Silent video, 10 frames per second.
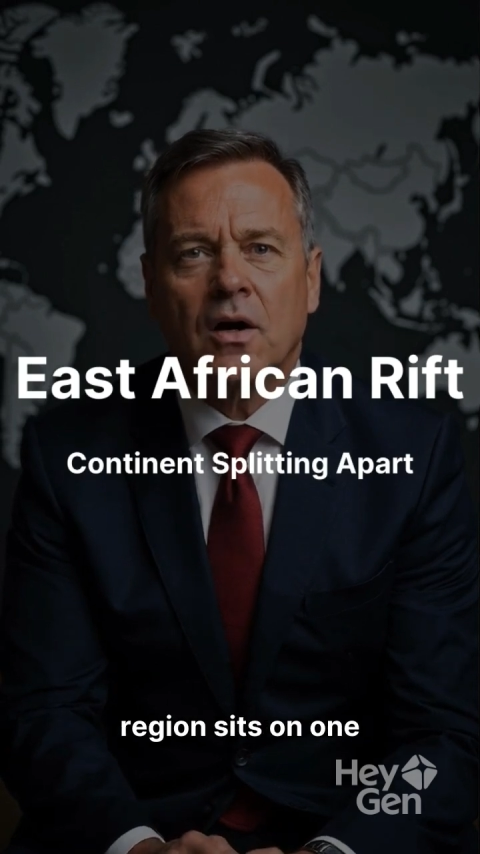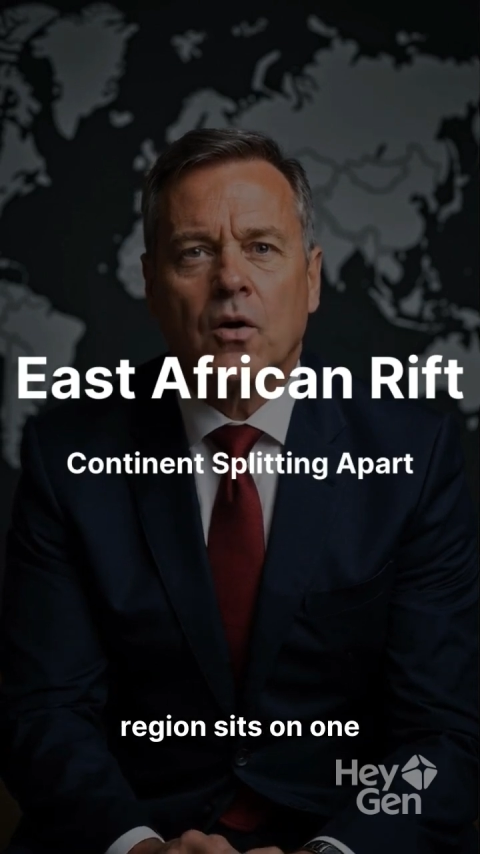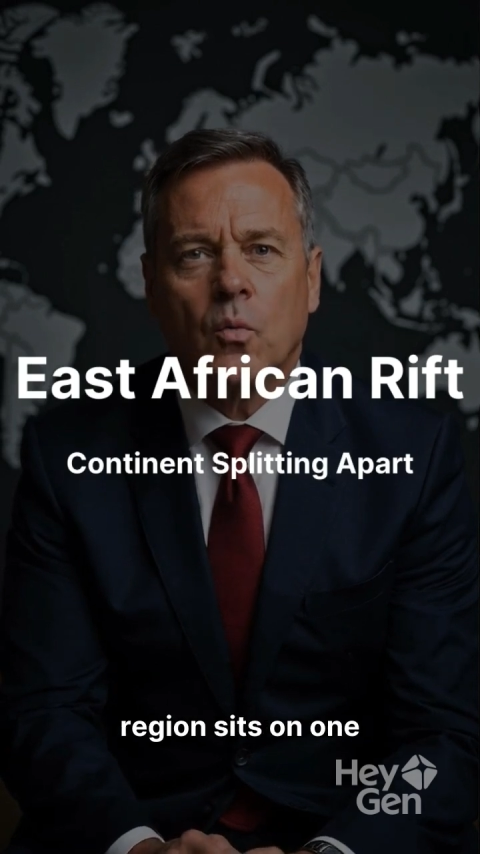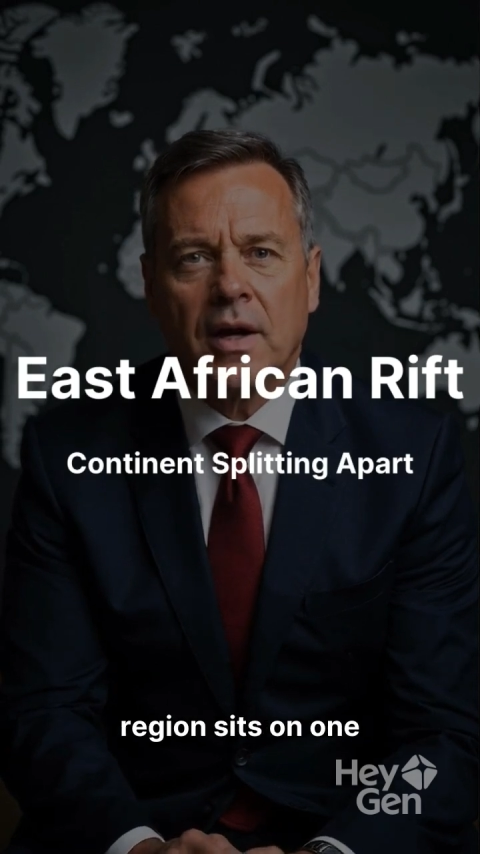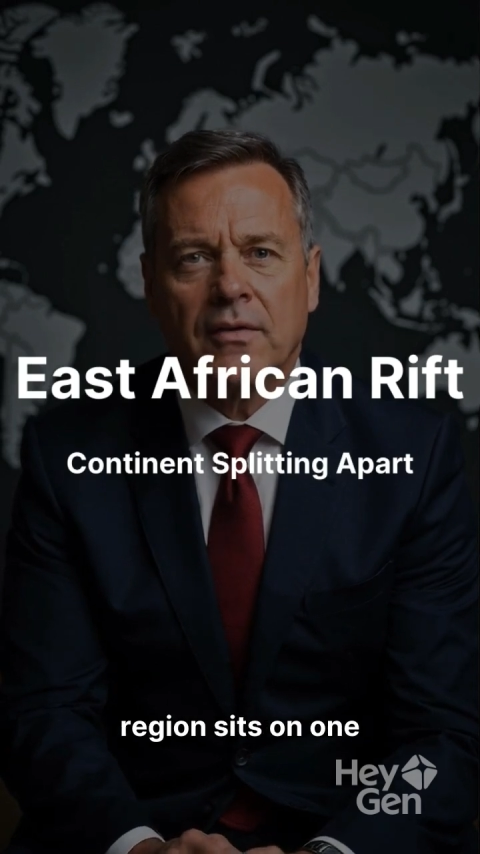
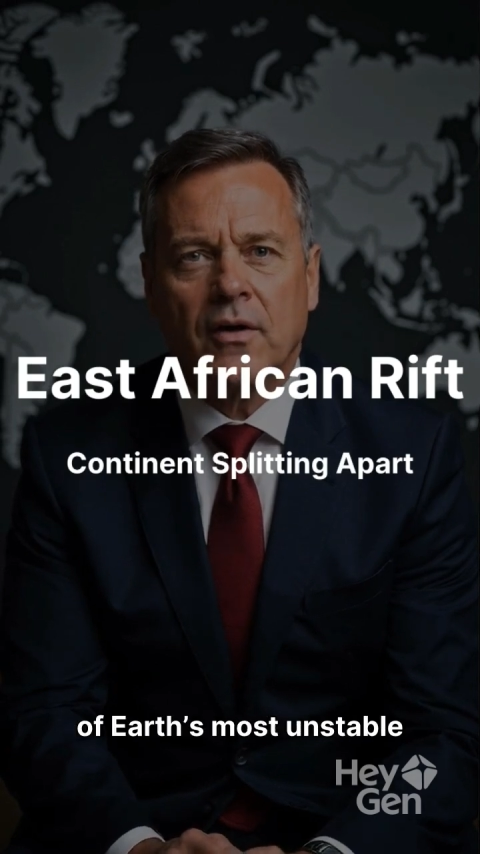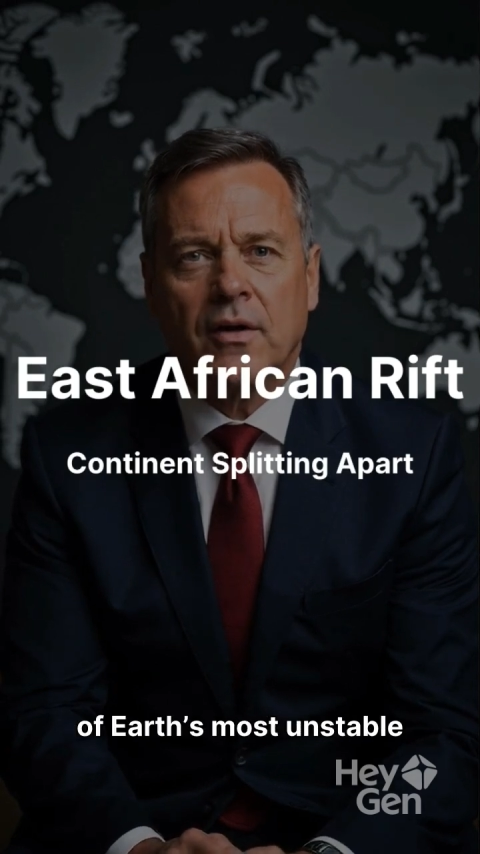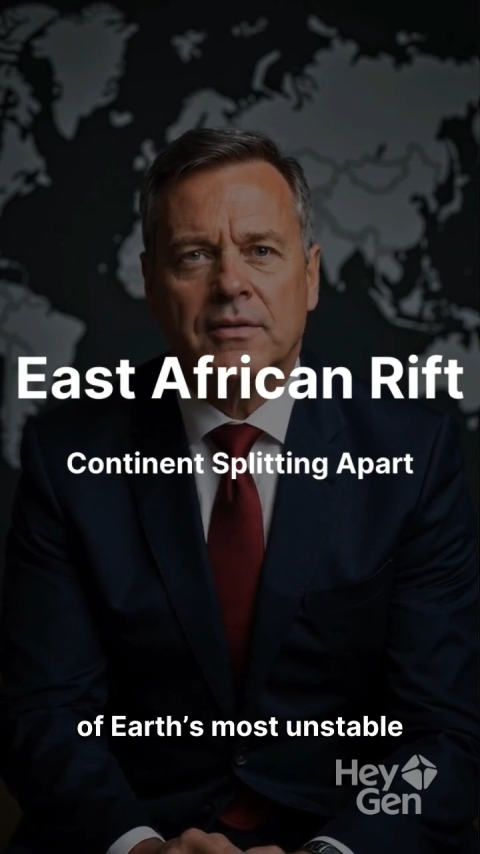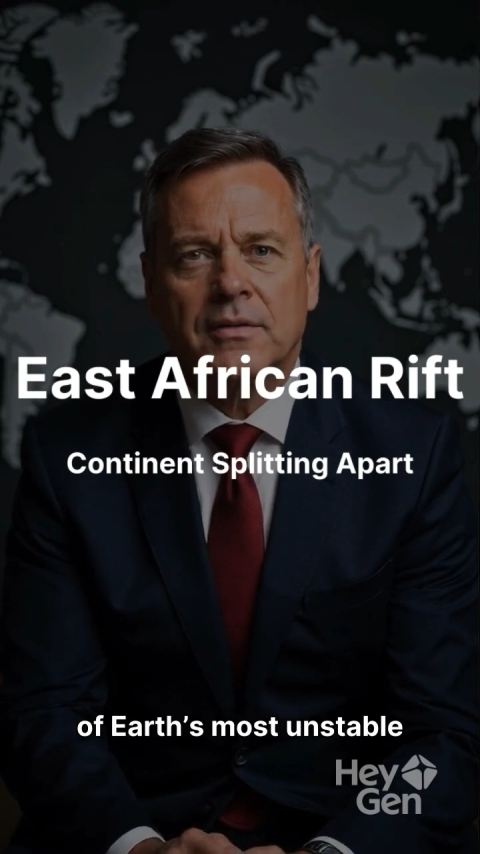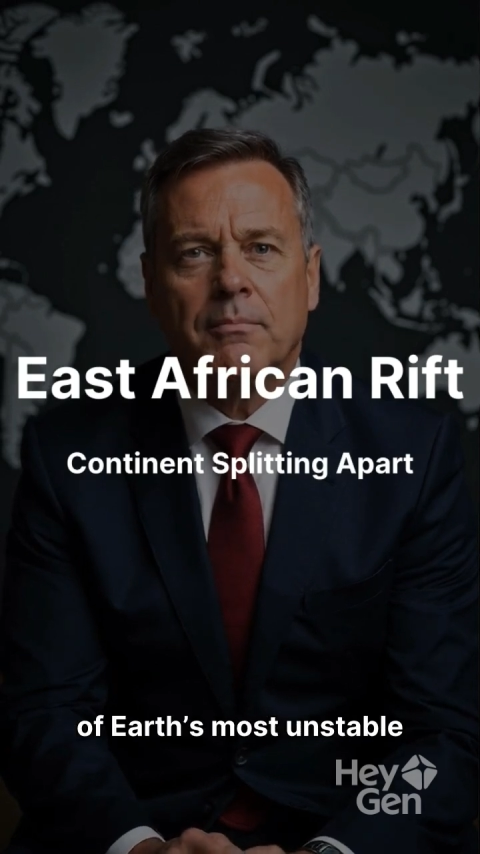on one of
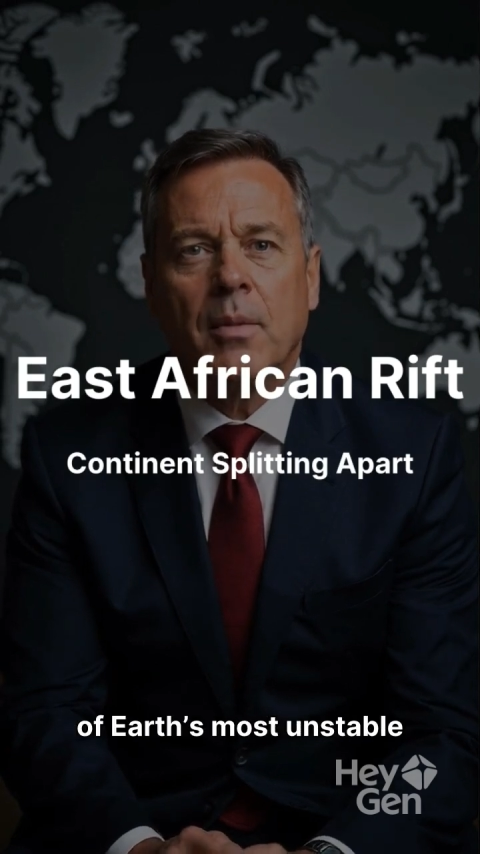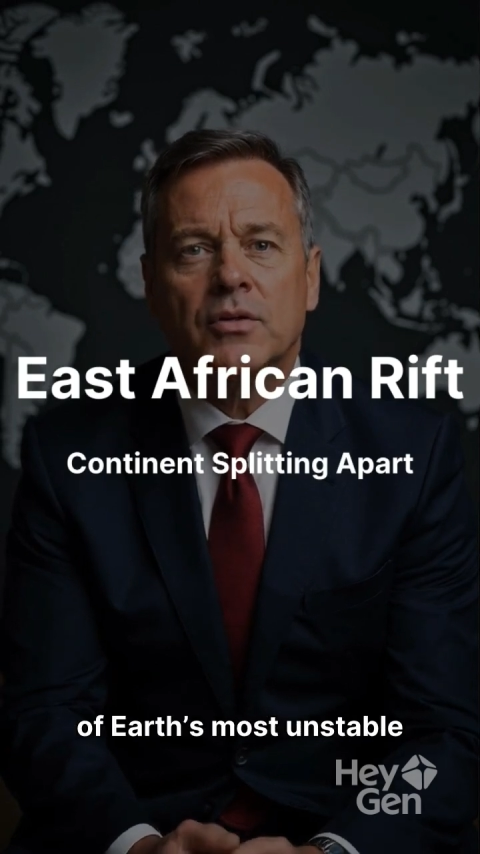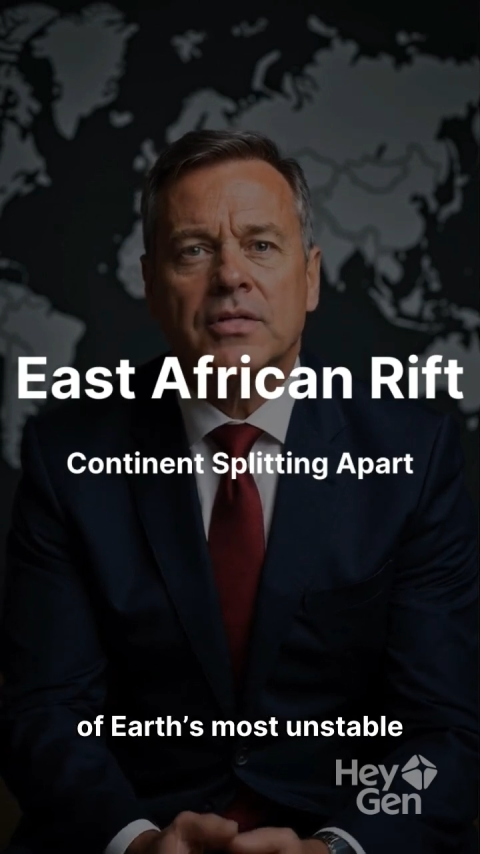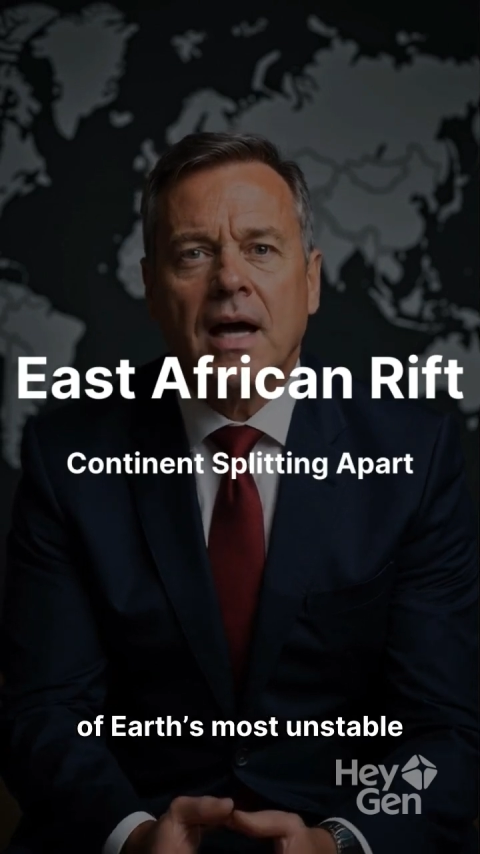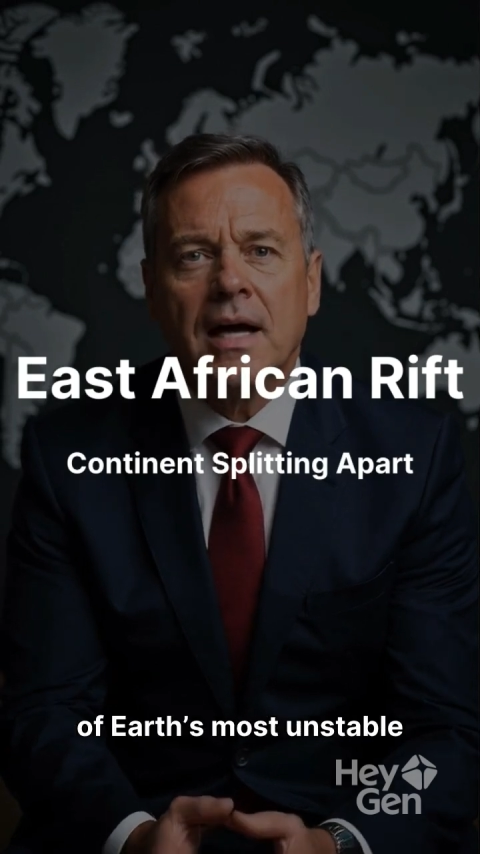Earth's most